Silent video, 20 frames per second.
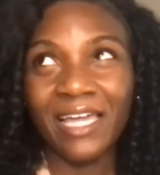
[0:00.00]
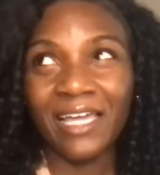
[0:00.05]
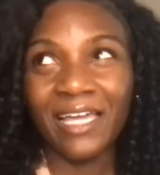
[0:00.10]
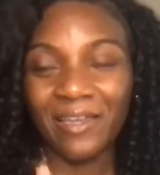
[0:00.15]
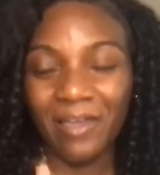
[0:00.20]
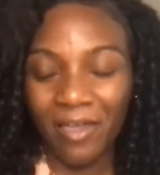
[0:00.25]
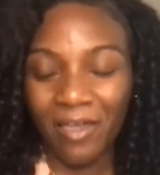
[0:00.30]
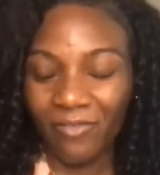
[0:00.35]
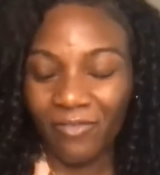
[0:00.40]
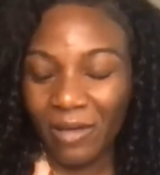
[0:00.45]

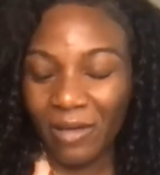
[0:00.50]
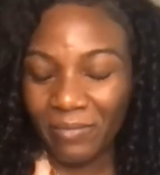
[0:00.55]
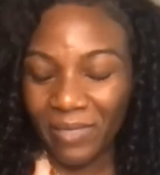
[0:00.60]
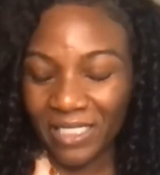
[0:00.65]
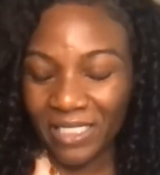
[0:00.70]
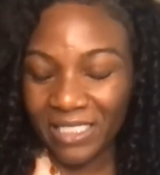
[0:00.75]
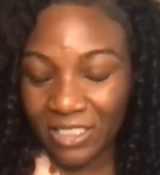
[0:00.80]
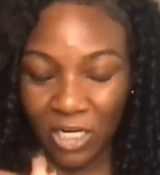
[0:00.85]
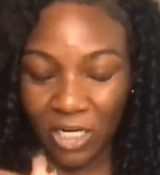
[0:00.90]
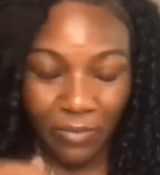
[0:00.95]
if I'm
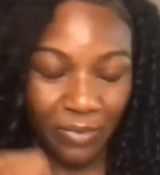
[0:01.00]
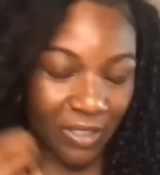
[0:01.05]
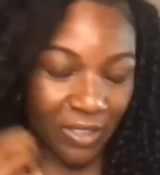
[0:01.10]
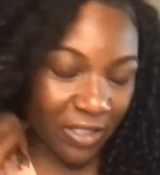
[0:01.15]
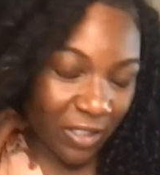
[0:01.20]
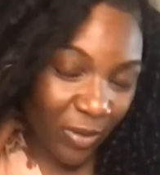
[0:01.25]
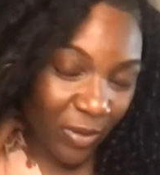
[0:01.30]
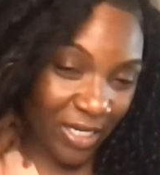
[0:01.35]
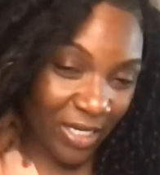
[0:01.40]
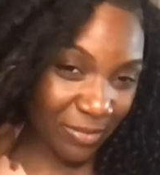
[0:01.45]
misinterpreting
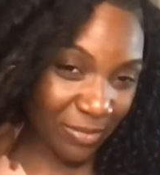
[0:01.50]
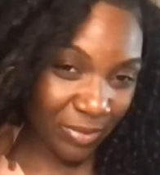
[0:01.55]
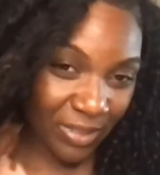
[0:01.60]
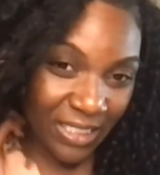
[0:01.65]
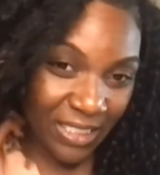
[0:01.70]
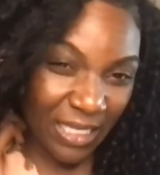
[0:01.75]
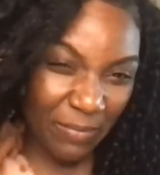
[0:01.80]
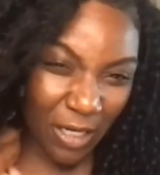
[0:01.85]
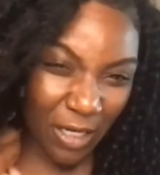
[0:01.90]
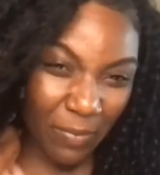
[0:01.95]
the question, please
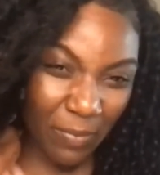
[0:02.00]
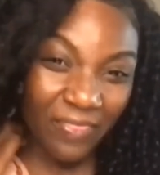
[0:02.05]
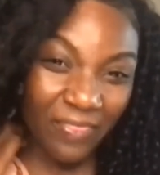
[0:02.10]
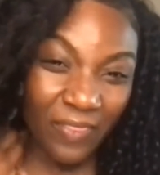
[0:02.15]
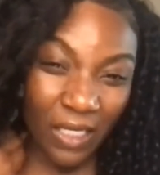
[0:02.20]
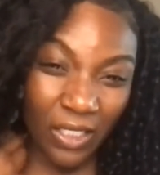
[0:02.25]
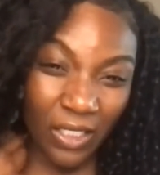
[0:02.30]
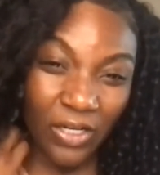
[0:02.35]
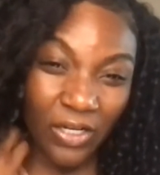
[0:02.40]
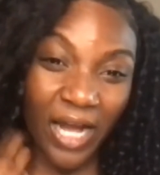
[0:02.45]
let me know. But I think you're